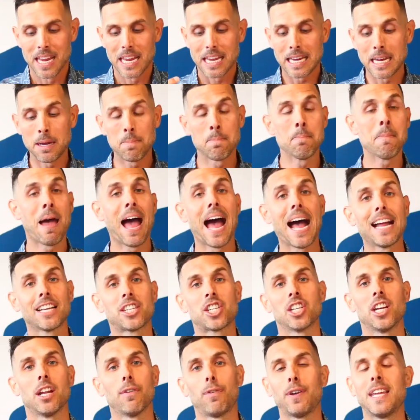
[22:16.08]

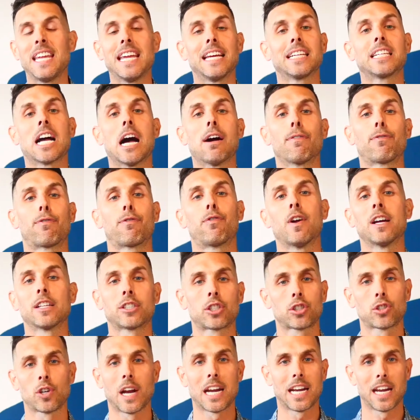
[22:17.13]
Imagine if he had got
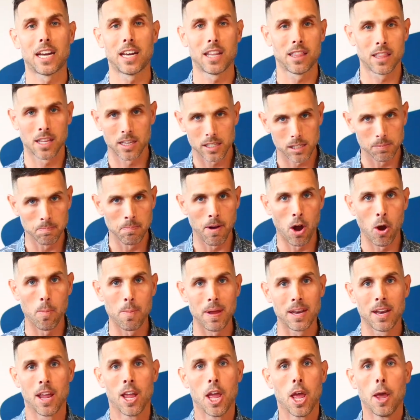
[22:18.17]
frustrated in this
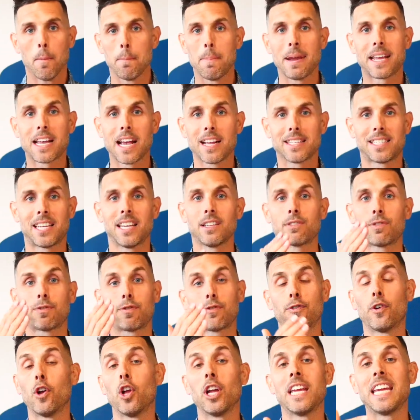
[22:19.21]
moment because his
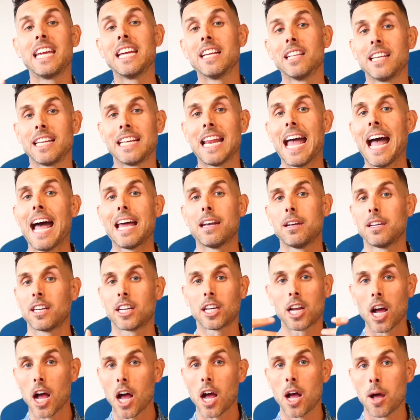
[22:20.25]
full healing hadn't
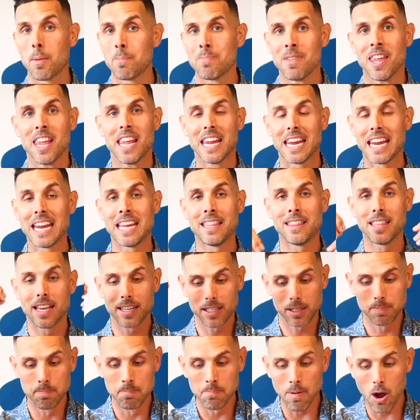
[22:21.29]
come in
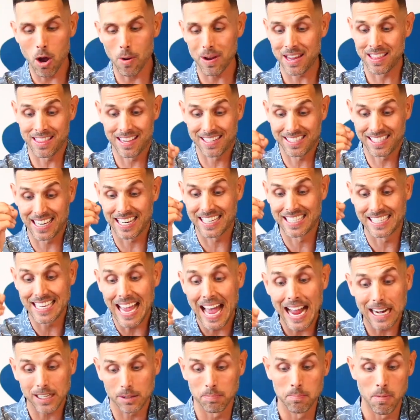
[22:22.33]
this
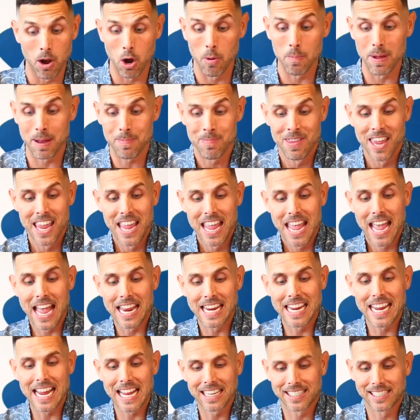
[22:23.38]
exact moment, and
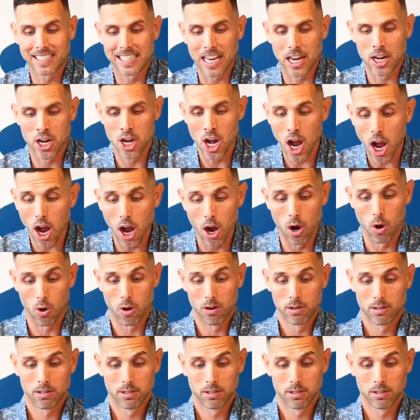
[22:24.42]
he had said no.